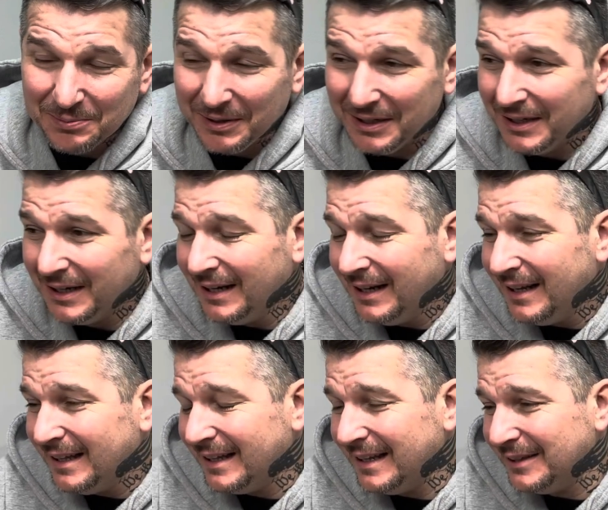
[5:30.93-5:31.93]
But
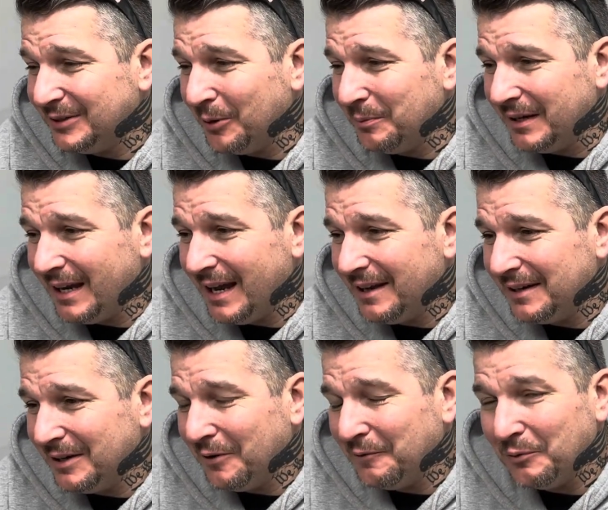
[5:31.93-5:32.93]
he told me, yeah, you
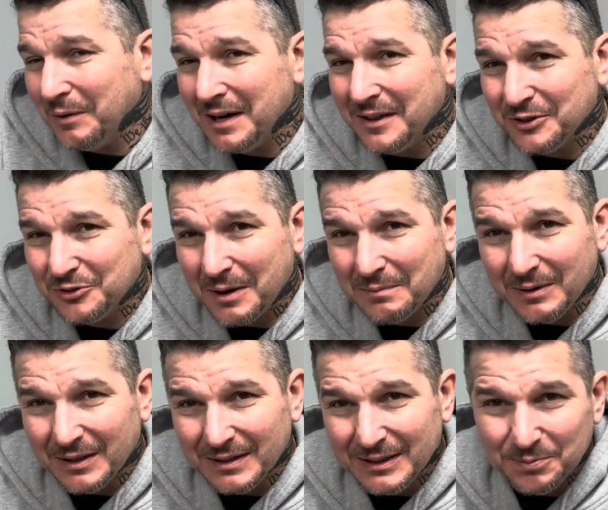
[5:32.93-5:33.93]
know, if you're running on the treadmill,
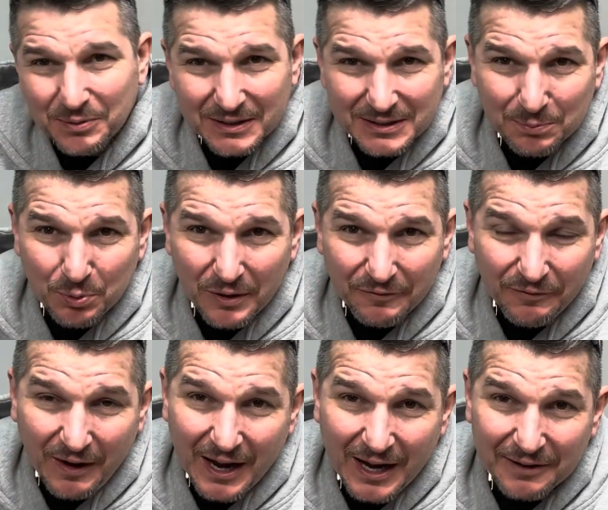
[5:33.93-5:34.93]
at least put it to
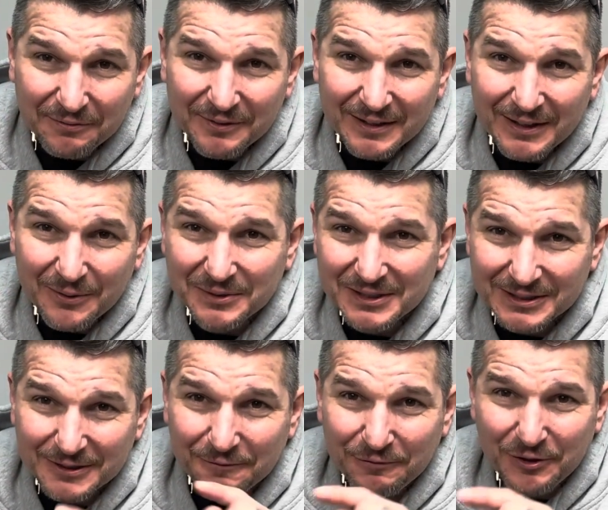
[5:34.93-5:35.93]
0.5, you know, which is
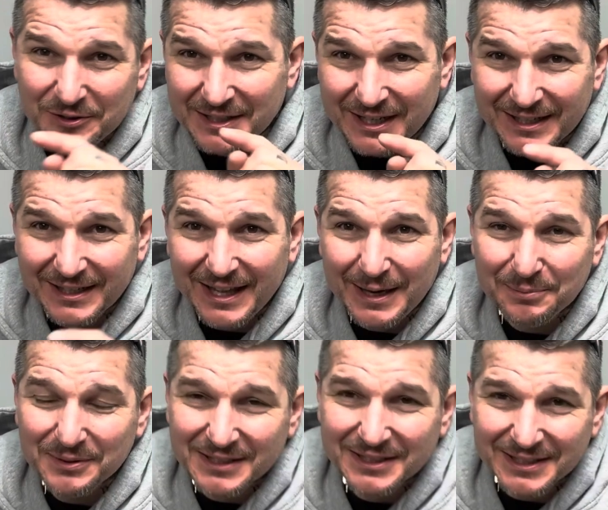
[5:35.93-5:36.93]
the first incline
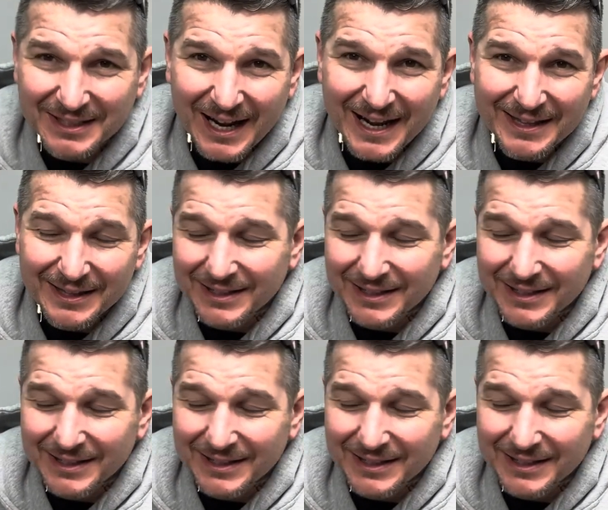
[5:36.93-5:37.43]
position on